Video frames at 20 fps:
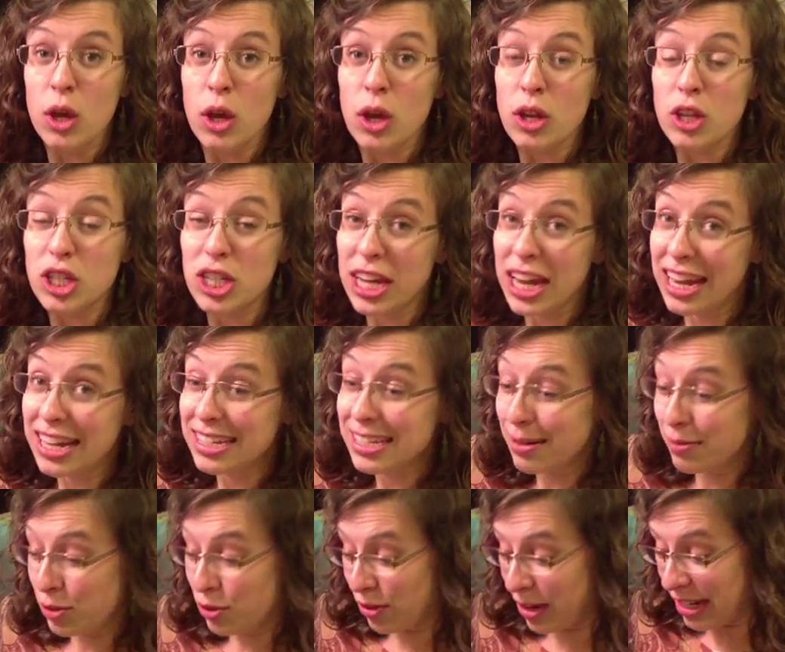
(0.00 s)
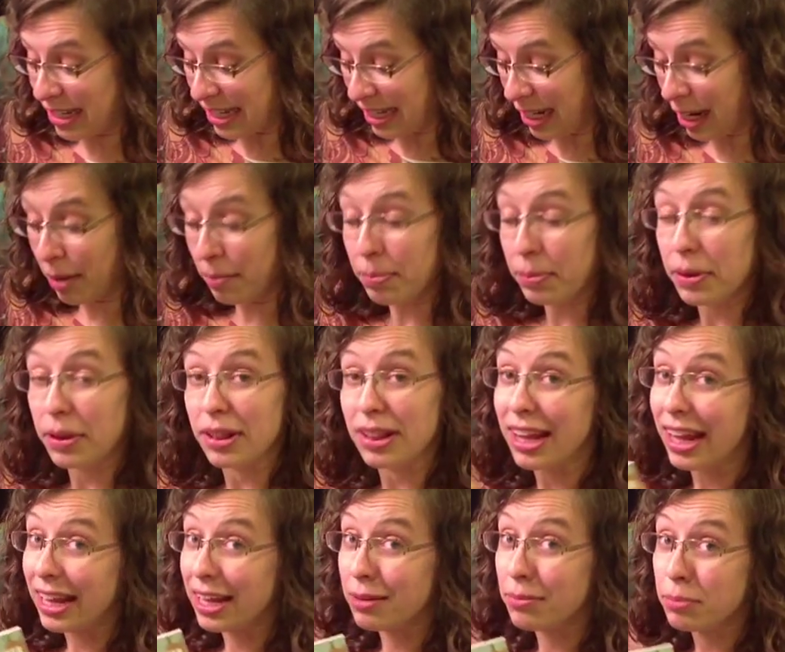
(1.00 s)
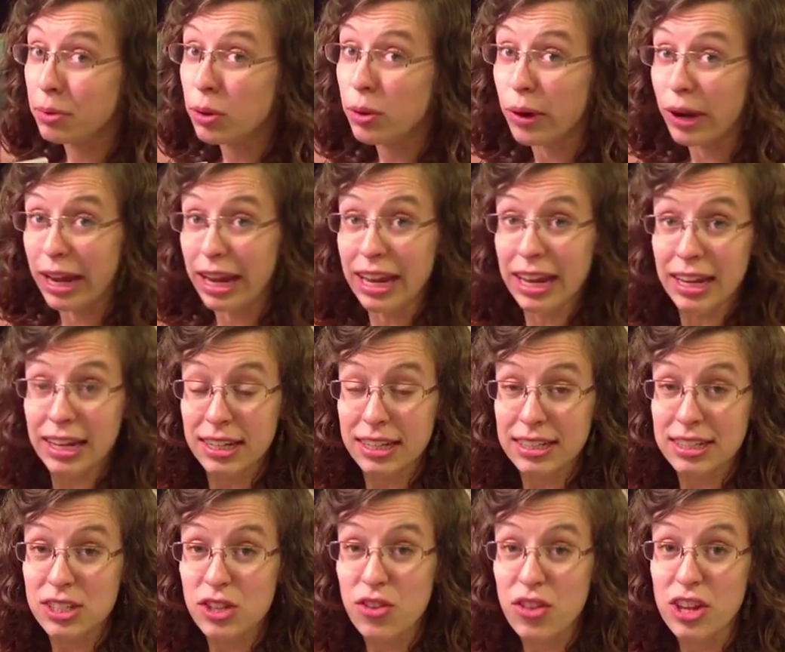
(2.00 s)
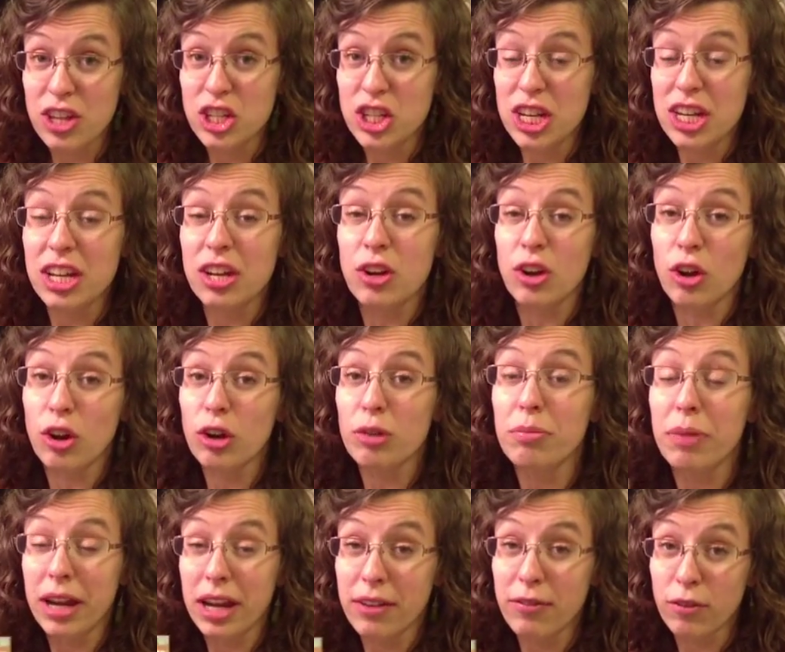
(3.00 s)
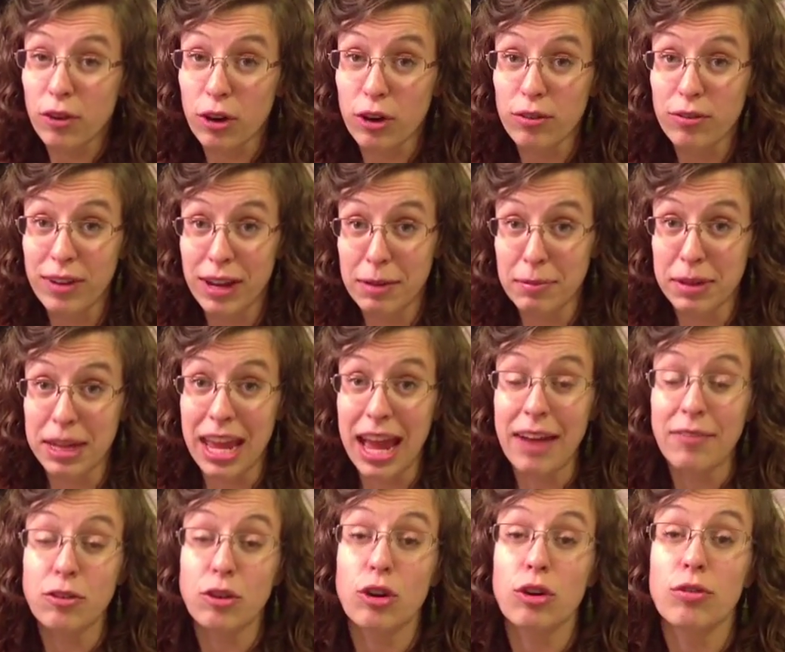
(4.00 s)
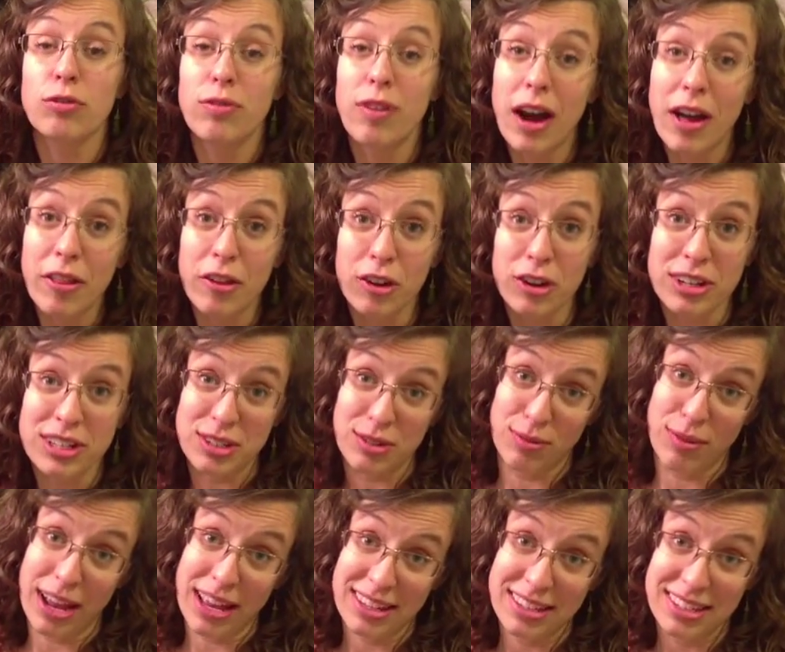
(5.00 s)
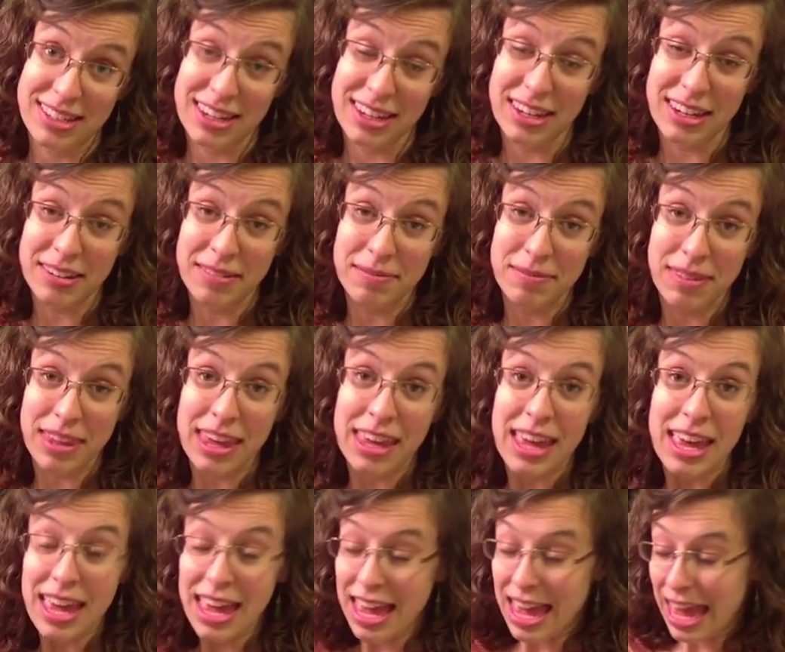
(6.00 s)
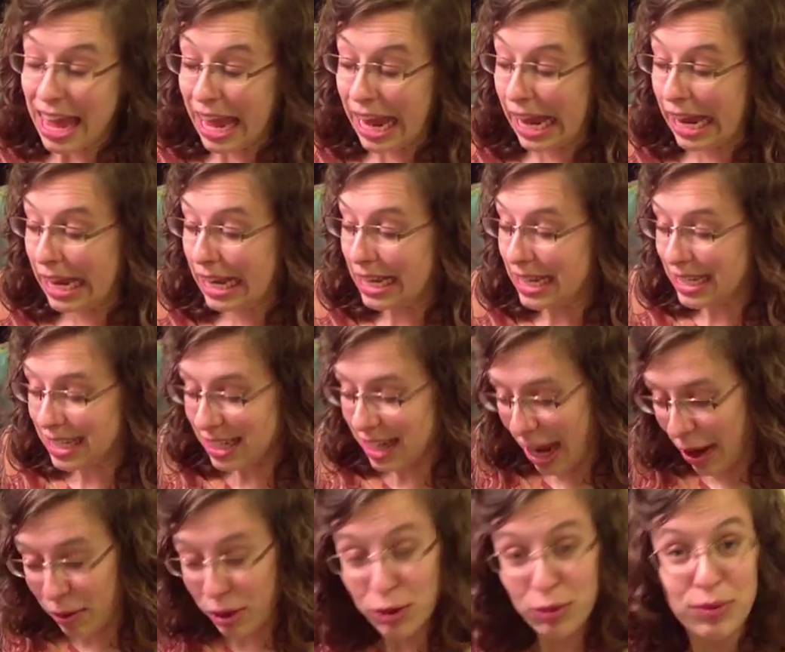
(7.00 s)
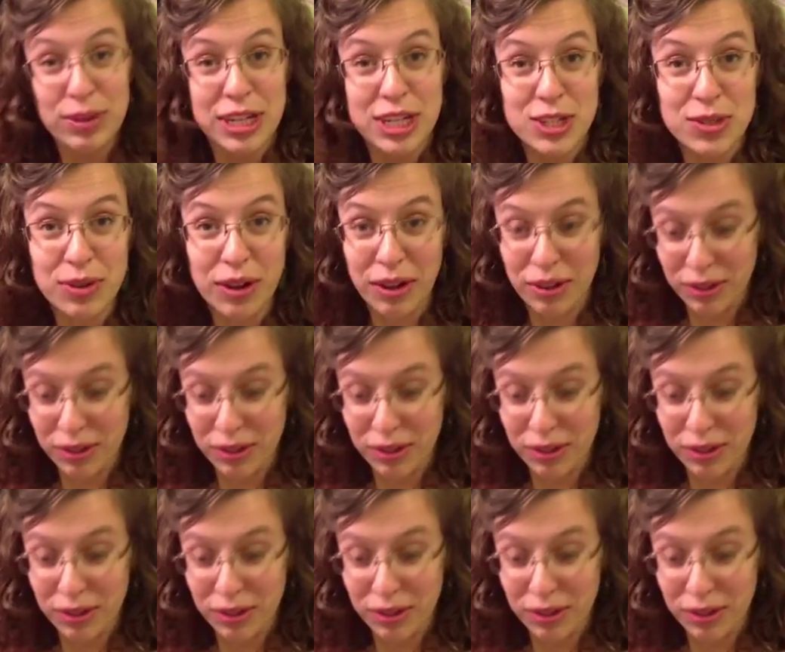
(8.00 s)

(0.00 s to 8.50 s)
She ends up dressing up like a boy so that she can earn money for her family after her father is arrested. And I want to read you a